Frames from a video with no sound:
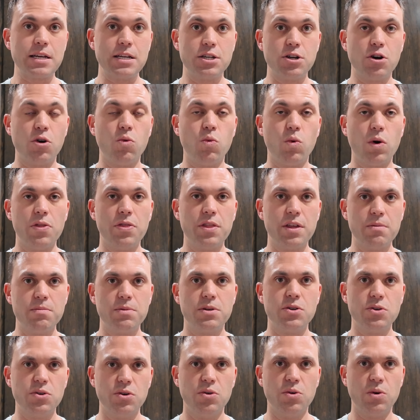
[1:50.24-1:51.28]
I don't want them
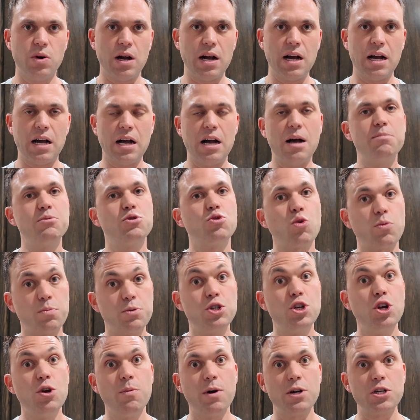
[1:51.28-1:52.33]
to absorb
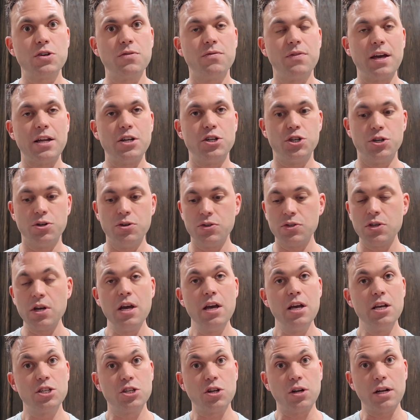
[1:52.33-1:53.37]
too much of that juice.
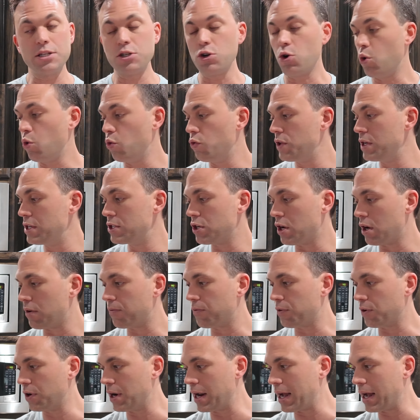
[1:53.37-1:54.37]
So let's hold these off for